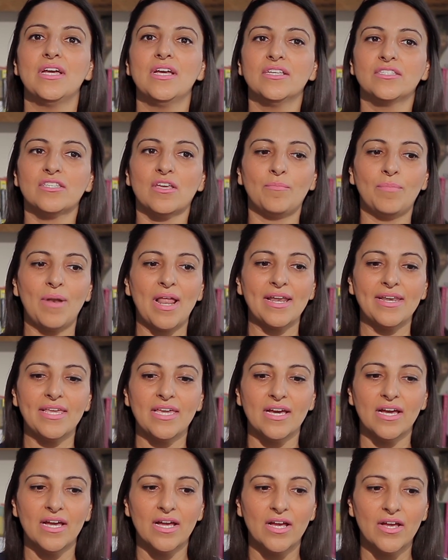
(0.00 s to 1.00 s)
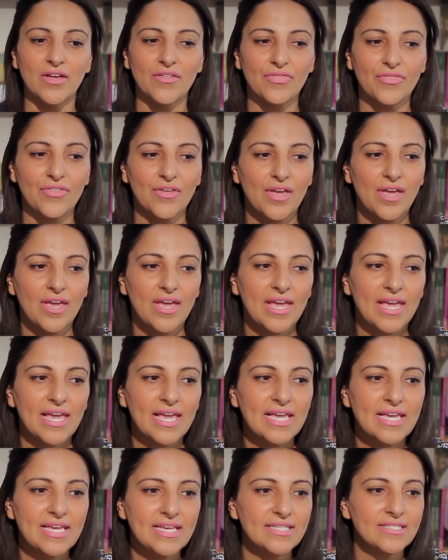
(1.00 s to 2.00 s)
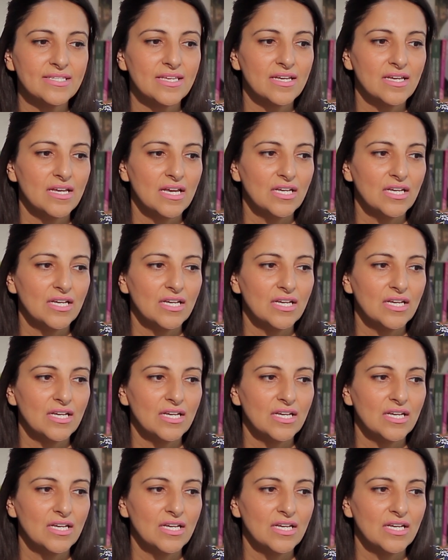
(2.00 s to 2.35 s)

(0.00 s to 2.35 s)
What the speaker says: So planet Earth is